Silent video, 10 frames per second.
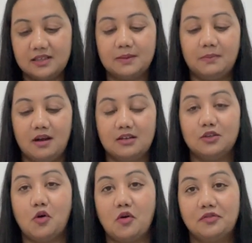is a part
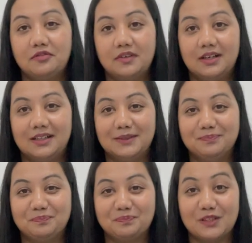of
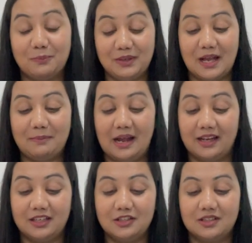a PR package.